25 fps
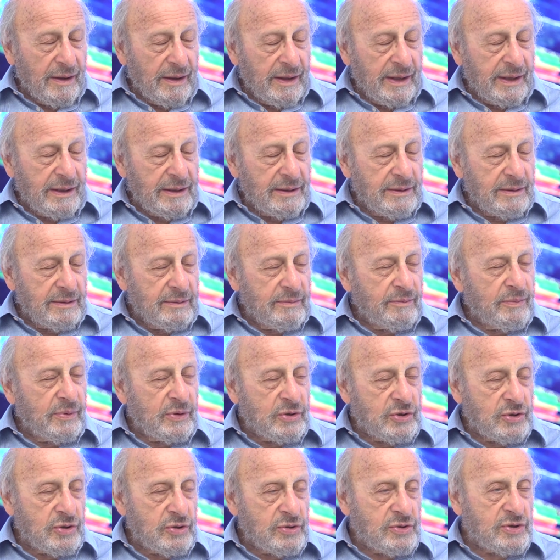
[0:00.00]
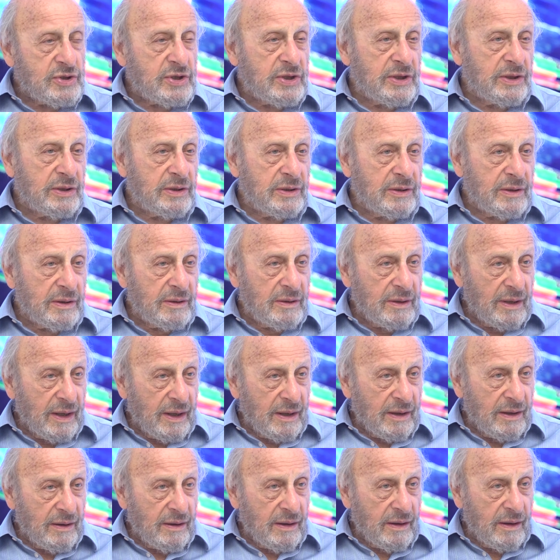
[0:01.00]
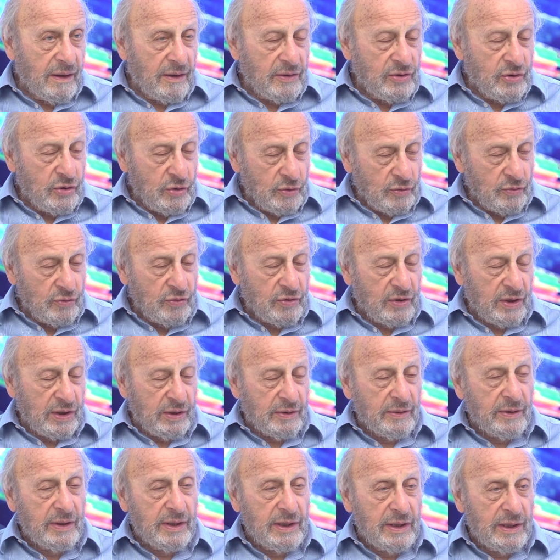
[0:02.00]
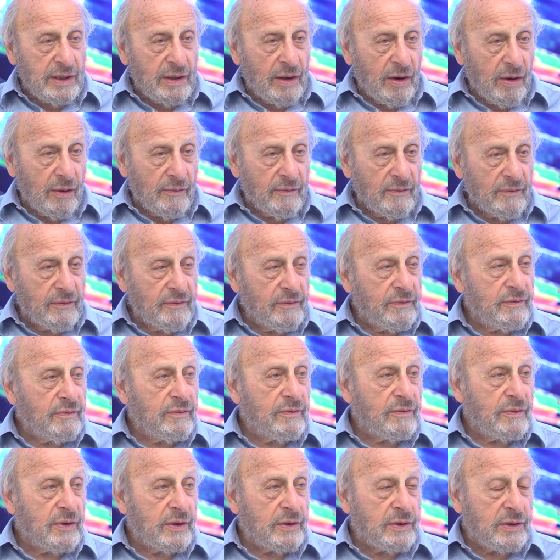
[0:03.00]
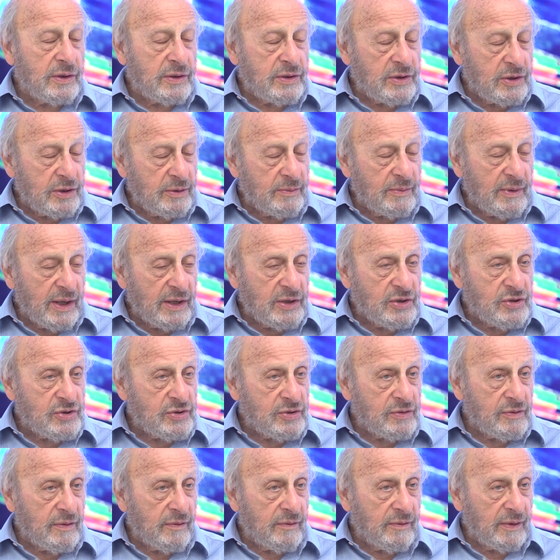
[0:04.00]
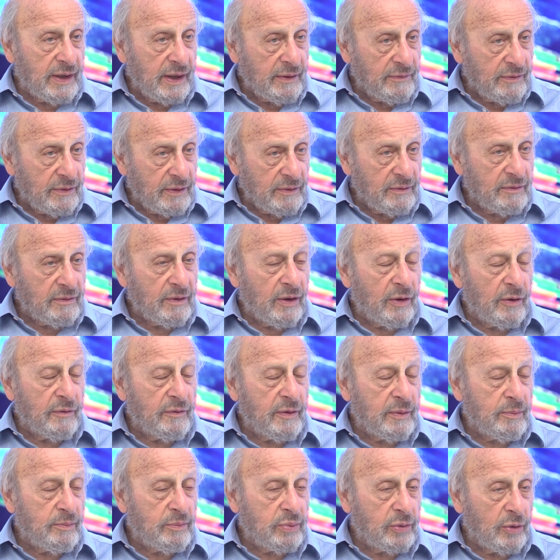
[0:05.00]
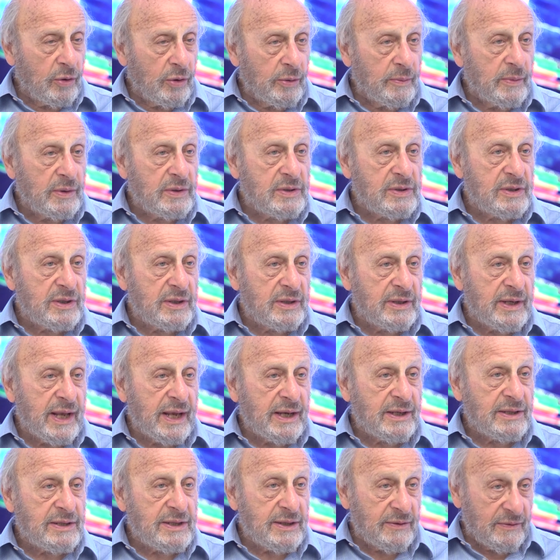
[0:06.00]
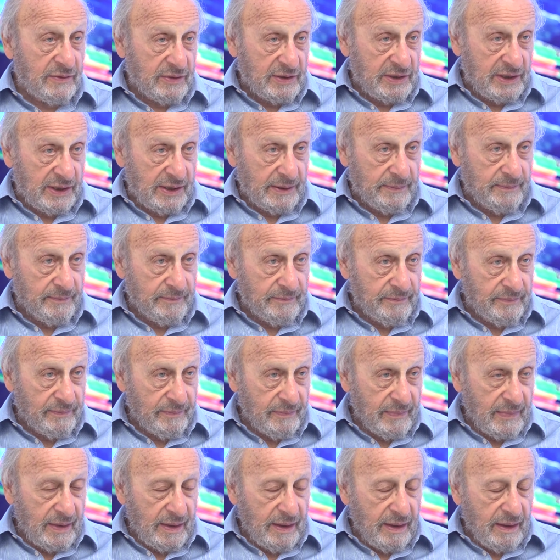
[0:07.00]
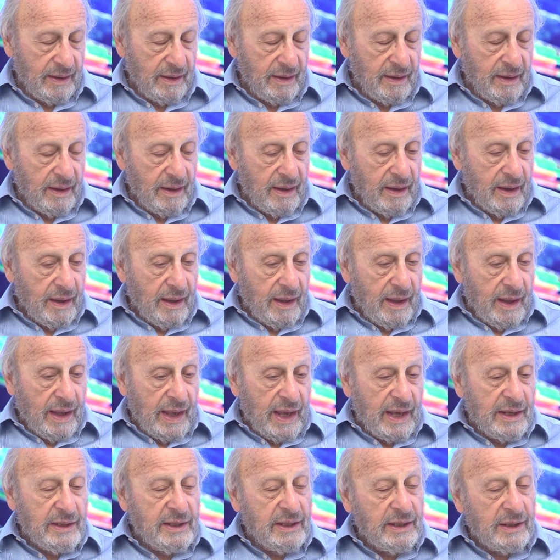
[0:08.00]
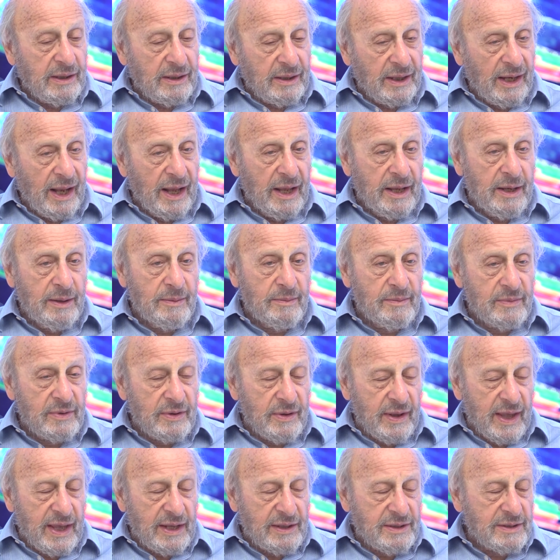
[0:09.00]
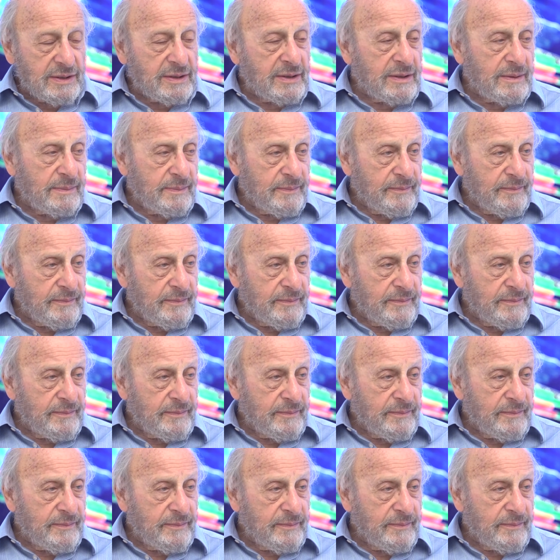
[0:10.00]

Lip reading: in producing a new theory of the determination of level of employment and activity. And he claimed that